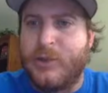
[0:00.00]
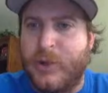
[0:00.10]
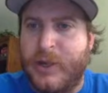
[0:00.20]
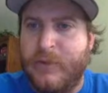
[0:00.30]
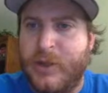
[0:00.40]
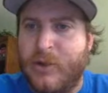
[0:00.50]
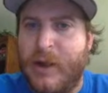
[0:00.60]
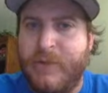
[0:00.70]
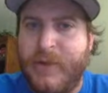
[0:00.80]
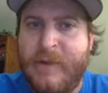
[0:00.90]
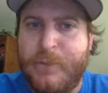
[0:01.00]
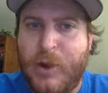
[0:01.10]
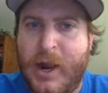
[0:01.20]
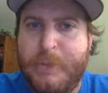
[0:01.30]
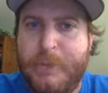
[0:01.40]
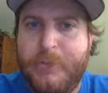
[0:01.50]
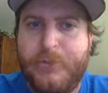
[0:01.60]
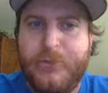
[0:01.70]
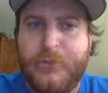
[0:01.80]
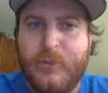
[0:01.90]
we're given the graph of f prime,
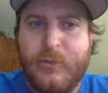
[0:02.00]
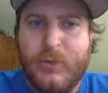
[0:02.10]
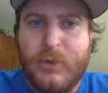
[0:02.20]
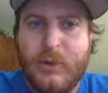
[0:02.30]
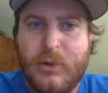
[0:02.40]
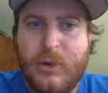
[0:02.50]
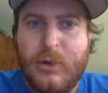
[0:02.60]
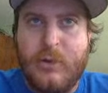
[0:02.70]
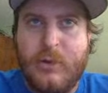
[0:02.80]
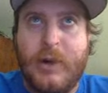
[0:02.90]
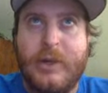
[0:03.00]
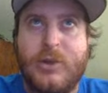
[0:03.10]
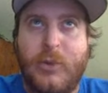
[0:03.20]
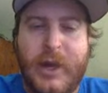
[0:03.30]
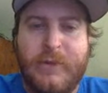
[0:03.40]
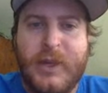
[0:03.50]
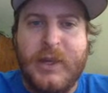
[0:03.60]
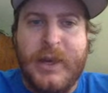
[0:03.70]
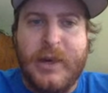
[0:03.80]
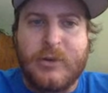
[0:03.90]
right? So we have the
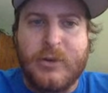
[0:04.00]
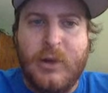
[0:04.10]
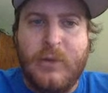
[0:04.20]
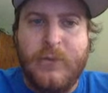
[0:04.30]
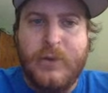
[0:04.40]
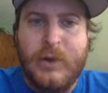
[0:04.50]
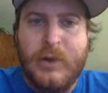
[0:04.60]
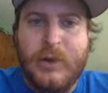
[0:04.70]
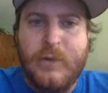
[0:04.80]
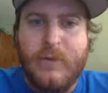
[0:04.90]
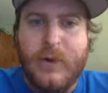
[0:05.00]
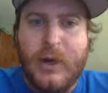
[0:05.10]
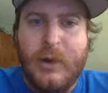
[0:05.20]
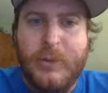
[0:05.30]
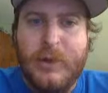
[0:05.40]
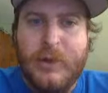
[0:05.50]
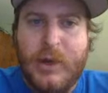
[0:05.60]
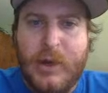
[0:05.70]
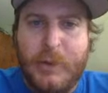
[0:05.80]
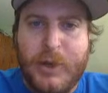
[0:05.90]
integral from,
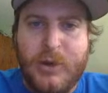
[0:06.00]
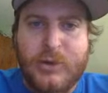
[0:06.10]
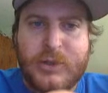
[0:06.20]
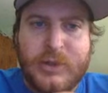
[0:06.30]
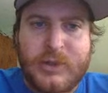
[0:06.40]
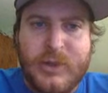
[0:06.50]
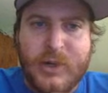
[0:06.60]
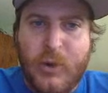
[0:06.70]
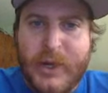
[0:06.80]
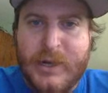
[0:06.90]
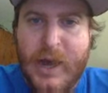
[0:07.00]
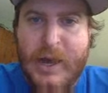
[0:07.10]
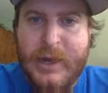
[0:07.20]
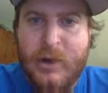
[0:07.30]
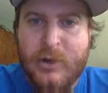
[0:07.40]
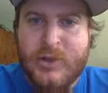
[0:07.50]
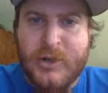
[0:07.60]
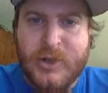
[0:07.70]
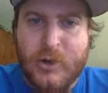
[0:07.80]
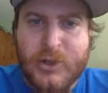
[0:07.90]
I'm going to use 0 and
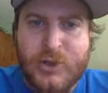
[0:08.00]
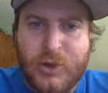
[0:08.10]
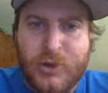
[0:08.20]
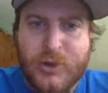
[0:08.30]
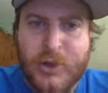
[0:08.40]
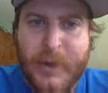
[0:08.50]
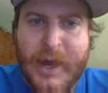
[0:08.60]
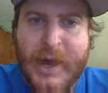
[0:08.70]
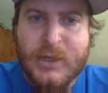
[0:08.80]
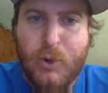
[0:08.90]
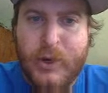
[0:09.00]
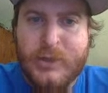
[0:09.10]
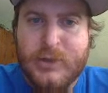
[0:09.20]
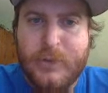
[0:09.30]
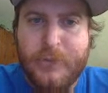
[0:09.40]
2. Those are my x points